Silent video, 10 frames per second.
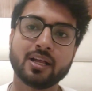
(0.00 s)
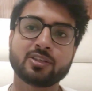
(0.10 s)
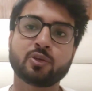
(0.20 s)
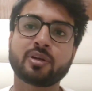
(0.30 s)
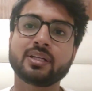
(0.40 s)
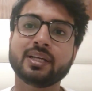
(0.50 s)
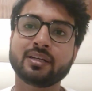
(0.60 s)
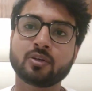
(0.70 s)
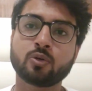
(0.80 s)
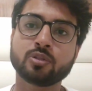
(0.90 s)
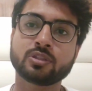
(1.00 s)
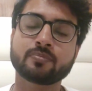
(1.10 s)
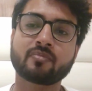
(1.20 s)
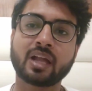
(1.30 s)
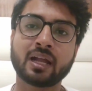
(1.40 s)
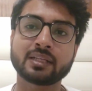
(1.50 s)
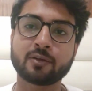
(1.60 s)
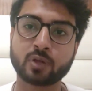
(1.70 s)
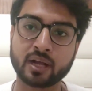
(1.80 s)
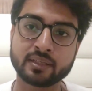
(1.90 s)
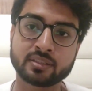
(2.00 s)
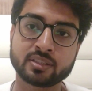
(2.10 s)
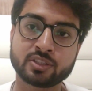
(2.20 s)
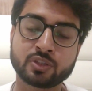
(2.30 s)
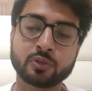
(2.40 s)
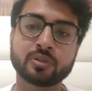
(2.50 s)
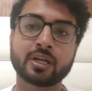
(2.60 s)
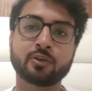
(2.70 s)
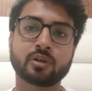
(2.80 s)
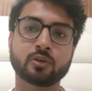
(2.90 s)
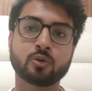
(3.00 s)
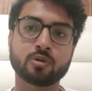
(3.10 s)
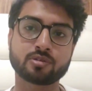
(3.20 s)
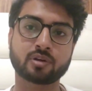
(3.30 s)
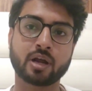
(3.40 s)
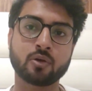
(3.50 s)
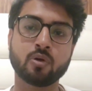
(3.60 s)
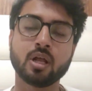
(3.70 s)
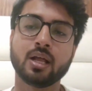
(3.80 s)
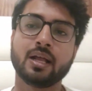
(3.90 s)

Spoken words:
So you can take a course, and I would highly suggest to you that you can go on Cryo.